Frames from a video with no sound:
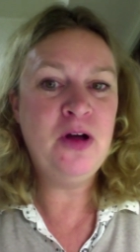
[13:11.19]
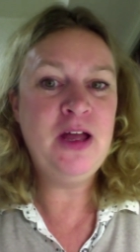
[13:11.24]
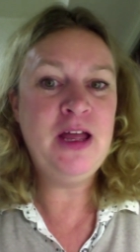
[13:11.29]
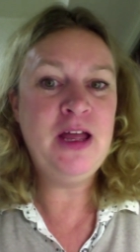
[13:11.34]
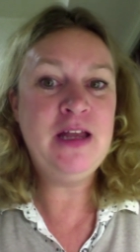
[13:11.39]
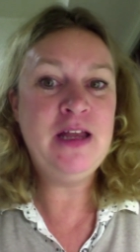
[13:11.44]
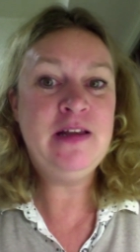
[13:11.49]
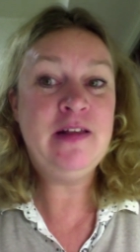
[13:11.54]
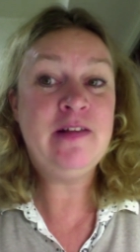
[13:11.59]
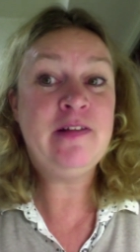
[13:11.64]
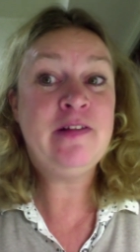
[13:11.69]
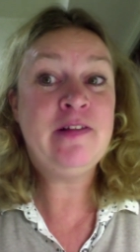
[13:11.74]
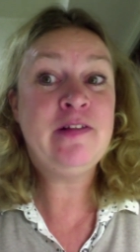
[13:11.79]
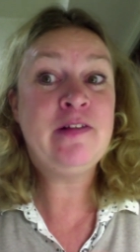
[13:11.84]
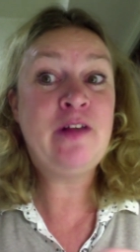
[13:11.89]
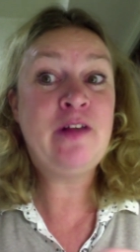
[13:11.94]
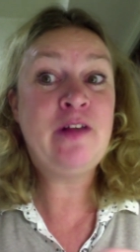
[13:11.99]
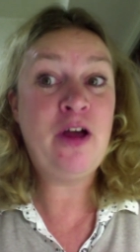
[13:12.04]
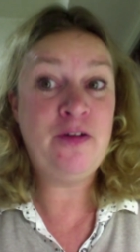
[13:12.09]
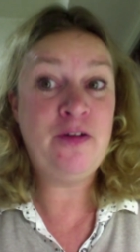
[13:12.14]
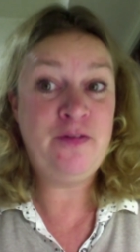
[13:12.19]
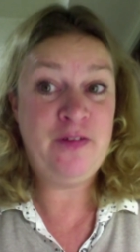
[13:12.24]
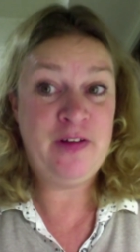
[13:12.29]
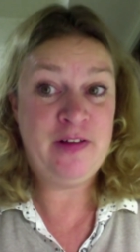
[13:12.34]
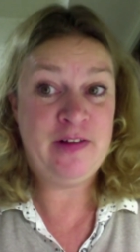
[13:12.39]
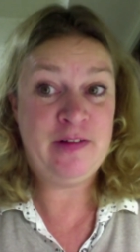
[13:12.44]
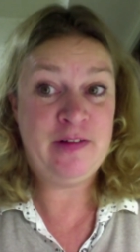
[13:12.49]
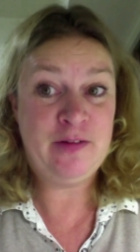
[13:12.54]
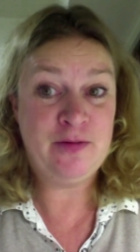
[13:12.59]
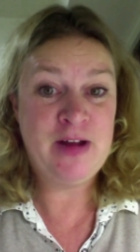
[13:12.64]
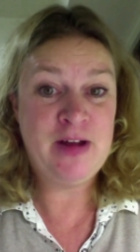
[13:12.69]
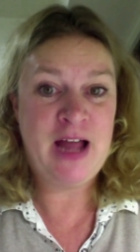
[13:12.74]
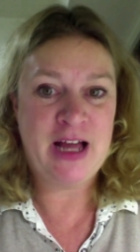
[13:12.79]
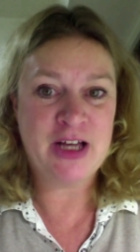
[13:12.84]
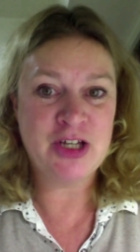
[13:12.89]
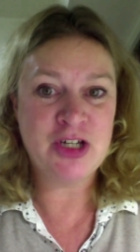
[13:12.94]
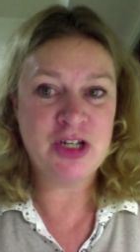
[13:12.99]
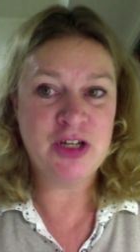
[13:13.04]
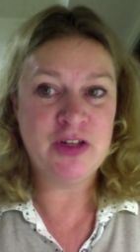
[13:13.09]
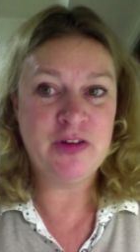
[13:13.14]
in surface
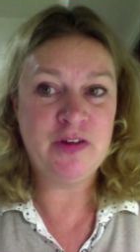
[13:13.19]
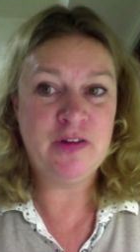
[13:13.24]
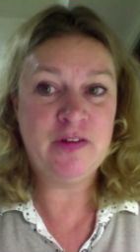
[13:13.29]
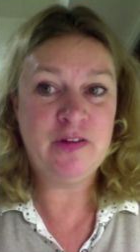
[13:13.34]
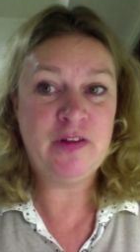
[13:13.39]
reactions.